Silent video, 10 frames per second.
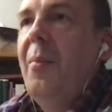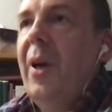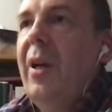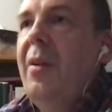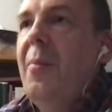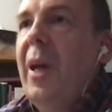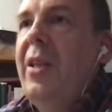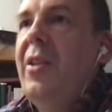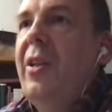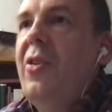
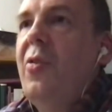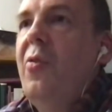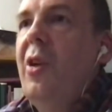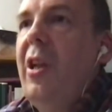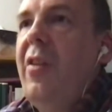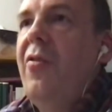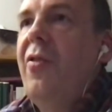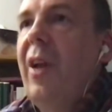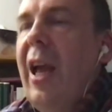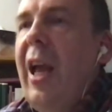my sense of
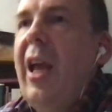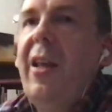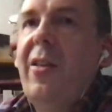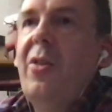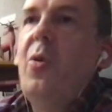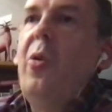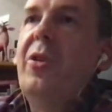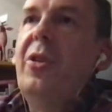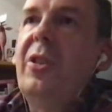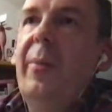relief, A, that all this
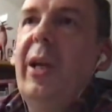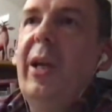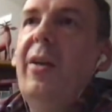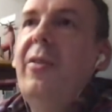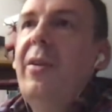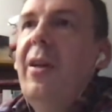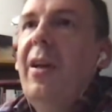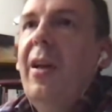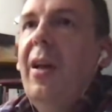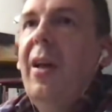is coming out,
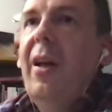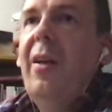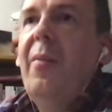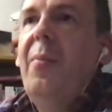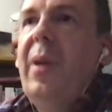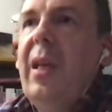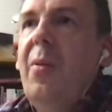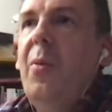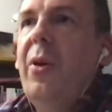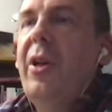and
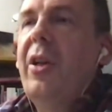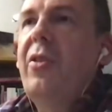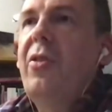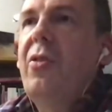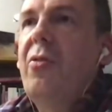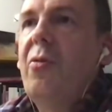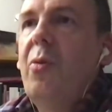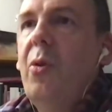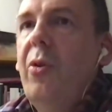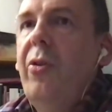B, what an
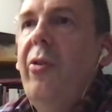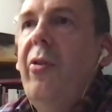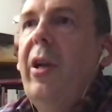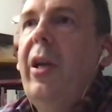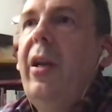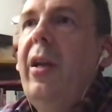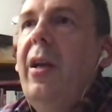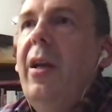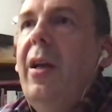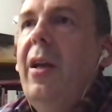extraordinary
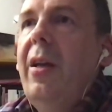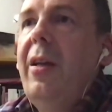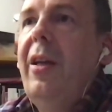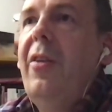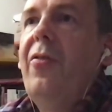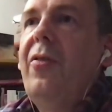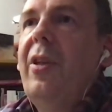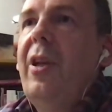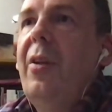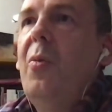
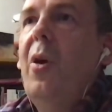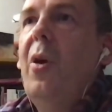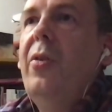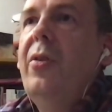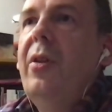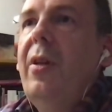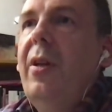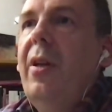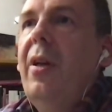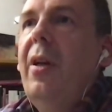gift it
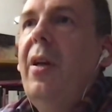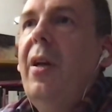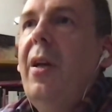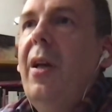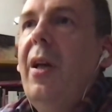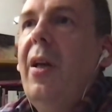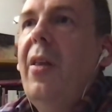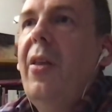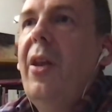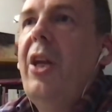was
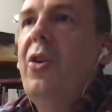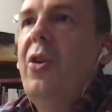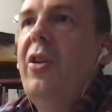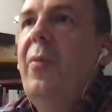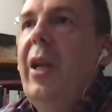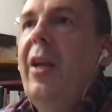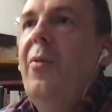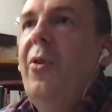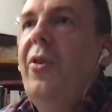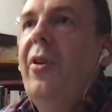that I shouldn't have
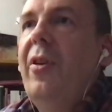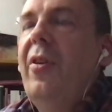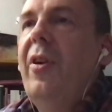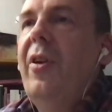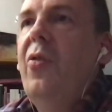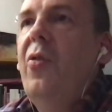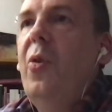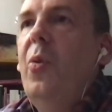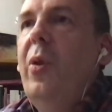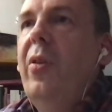been able to go
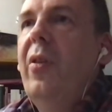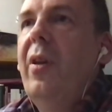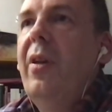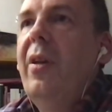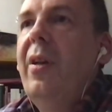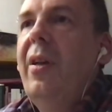through with the